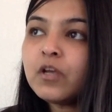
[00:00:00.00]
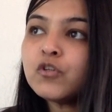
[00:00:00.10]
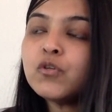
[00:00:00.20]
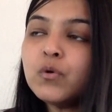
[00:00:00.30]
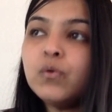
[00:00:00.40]

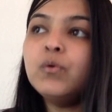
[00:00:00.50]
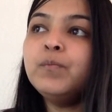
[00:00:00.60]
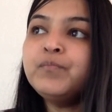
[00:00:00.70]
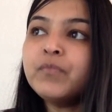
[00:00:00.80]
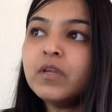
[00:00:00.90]

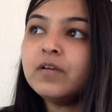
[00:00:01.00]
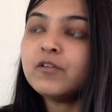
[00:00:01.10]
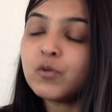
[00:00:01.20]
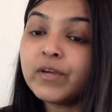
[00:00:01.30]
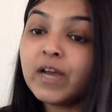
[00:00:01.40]
So
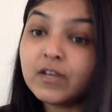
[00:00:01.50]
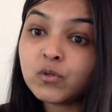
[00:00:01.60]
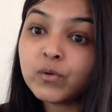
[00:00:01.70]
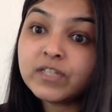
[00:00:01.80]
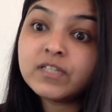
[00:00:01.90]
yeah,
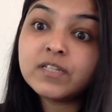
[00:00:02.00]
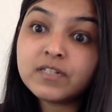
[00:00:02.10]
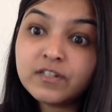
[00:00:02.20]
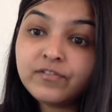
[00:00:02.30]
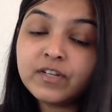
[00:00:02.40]
so it's
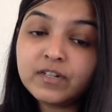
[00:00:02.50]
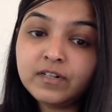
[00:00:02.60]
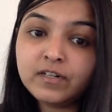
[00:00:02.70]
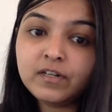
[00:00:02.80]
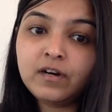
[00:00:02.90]

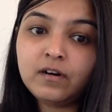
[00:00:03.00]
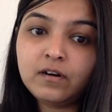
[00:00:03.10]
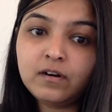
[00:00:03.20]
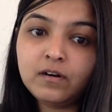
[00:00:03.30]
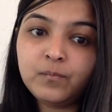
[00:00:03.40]
difficult
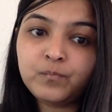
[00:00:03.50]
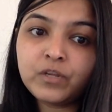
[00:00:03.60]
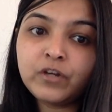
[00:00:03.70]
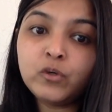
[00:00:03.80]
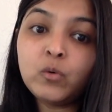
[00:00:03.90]

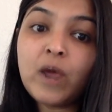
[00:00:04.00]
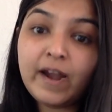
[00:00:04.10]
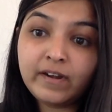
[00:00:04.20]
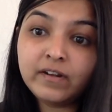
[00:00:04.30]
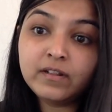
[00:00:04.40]
to
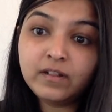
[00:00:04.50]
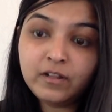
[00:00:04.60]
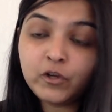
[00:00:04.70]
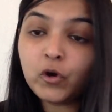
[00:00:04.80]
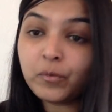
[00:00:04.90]
handle
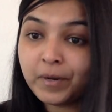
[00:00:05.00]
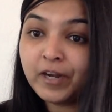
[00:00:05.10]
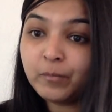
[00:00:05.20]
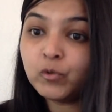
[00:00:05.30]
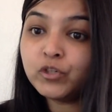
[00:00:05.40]
your
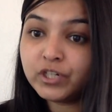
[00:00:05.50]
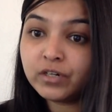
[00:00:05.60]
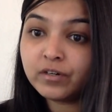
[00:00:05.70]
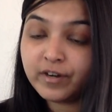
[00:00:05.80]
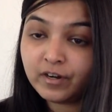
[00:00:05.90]
Manipur
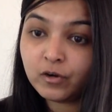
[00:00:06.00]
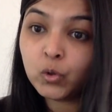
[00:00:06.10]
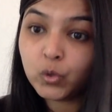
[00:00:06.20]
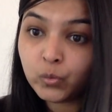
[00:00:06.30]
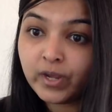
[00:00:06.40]
chakra in a
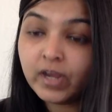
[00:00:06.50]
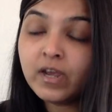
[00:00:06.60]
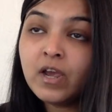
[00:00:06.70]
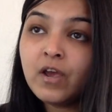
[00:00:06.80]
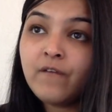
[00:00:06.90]
good way
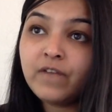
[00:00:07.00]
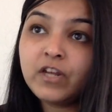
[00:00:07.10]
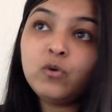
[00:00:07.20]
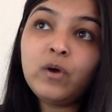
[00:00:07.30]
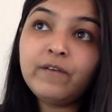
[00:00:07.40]
when
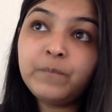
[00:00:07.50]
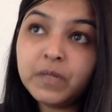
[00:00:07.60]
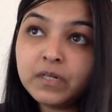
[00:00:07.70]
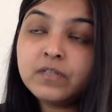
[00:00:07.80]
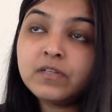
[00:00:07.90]
you have
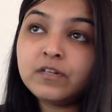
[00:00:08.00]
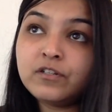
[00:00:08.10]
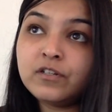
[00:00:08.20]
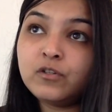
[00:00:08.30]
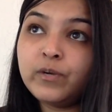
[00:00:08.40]
been in such
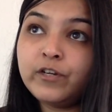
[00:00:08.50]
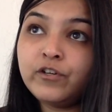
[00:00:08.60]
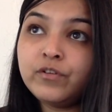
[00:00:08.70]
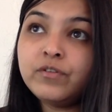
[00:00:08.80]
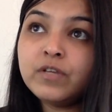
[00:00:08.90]

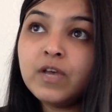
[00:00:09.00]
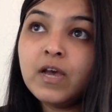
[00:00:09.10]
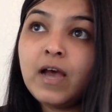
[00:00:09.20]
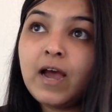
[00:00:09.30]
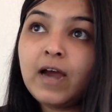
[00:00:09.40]
situations.
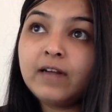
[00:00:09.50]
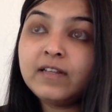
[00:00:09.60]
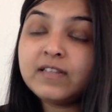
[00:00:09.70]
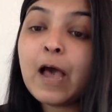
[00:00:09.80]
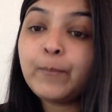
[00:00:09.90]
And
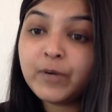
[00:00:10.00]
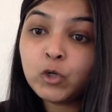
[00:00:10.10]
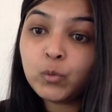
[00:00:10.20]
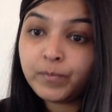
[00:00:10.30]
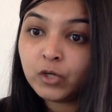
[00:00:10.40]
this happened
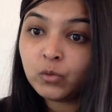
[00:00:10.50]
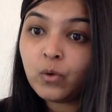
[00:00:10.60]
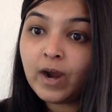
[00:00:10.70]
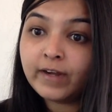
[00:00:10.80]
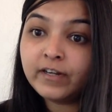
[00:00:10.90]
to me
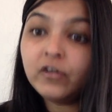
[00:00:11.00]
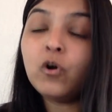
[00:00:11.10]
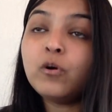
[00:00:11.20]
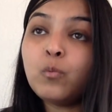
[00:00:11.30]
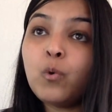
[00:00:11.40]
too. I did
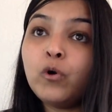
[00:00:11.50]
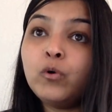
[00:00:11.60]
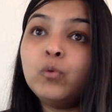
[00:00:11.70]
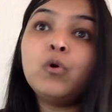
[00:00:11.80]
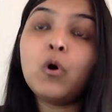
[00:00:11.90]
not want
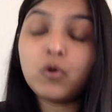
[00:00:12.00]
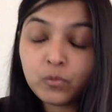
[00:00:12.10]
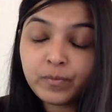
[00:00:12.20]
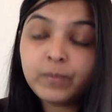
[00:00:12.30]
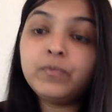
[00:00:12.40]
to talk to
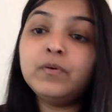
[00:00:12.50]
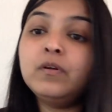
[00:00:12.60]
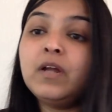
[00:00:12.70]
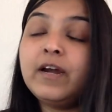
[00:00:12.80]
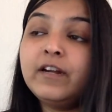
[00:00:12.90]

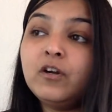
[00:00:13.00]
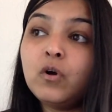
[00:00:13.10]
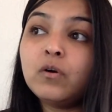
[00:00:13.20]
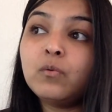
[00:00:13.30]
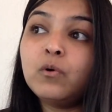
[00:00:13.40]
people.
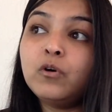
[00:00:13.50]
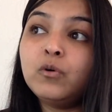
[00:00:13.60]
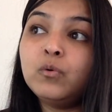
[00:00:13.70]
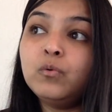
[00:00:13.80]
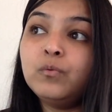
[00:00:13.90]

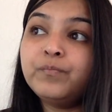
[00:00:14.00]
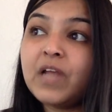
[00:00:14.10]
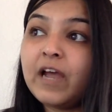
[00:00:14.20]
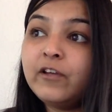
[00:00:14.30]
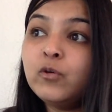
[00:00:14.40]

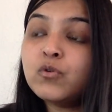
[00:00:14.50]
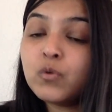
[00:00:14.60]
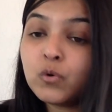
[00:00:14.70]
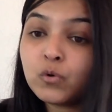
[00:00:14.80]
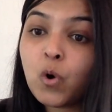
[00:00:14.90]
I used to
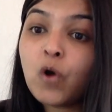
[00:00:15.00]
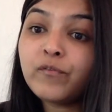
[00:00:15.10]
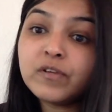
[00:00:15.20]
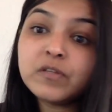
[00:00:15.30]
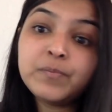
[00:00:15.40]
go to
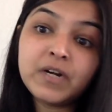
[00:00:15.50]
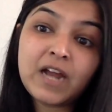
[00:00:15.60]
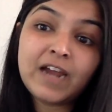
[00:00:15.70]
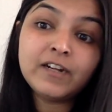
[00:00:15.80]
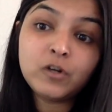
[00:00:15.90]
office, but
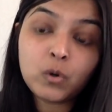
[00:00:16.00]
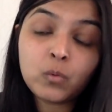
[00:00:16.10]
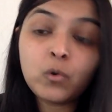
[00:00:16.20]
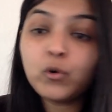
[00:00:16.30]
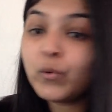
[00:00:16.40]
I did not
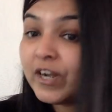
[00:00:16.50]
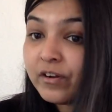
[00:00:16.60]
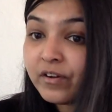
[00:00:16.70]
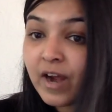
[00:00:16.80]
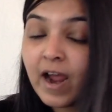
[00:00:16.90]
want to
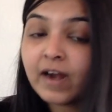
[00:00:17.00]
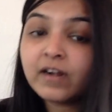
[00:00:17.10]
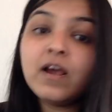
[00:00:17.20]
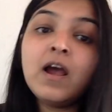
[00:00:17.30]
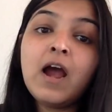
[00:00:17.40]

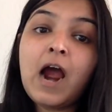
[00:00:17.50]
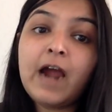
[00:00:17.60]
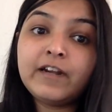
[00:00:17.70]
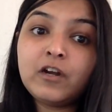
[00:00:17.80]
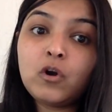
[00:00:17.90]
interact.
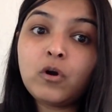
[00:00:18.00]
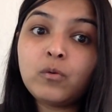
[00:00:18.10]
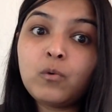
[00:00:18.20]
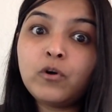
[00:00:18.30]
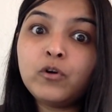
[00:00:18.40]
I did not
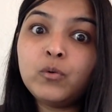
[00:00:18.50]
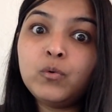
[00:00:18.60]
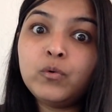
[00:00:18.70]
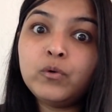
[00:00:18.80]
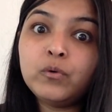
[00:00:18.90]
want
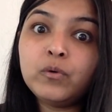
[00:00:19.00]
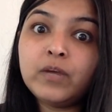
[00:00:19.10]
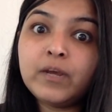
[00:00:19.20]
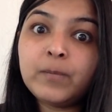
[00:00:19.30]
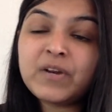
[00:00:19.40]
to
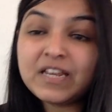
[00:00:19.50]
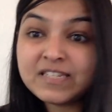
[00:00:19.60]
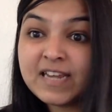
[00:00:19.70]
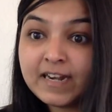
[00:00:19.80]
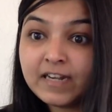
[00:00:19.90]
like
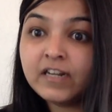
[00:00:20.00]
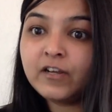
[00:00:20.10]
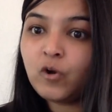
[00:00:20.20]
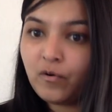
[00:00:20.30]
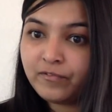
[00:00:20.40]
present
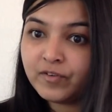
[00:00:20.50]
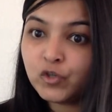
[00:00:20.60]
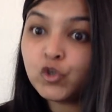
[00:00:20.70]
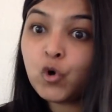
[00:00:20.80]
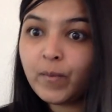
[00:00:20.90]
in office,
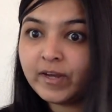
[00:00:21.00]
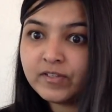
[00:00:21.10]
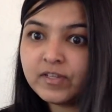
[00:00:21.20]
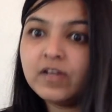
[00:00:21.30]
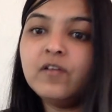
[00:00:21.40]
show
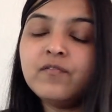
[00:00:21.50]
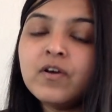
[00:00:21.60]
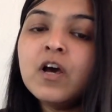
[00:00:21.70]
myself.